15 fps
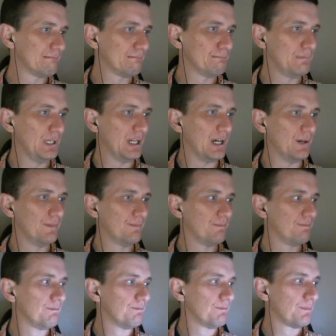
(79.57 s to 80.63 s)
you know,
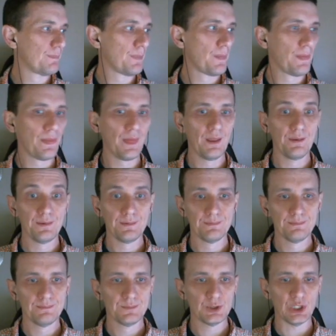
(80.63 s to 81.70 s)

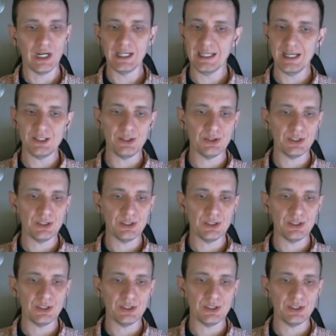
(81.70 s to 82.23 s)
trying to catch those